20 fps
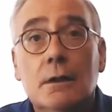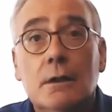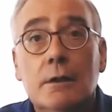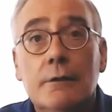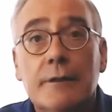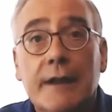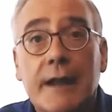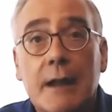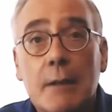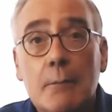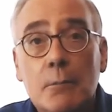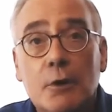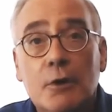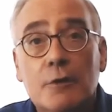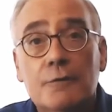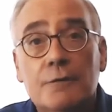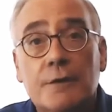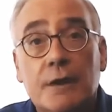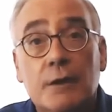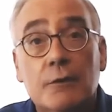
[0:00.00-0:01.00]
The number
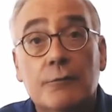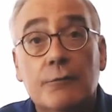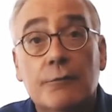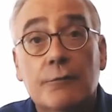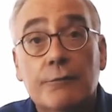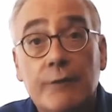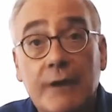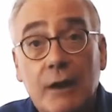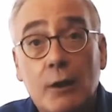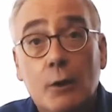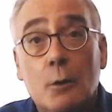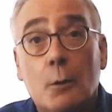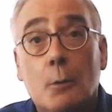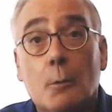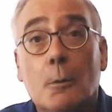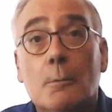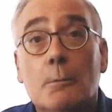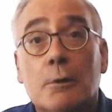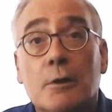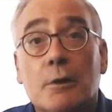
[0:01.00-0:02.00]
of
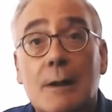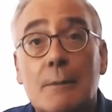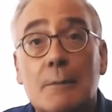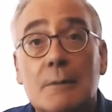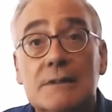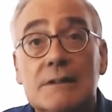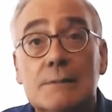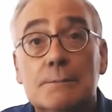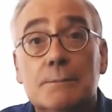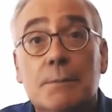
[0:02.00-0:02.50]
configurable parameters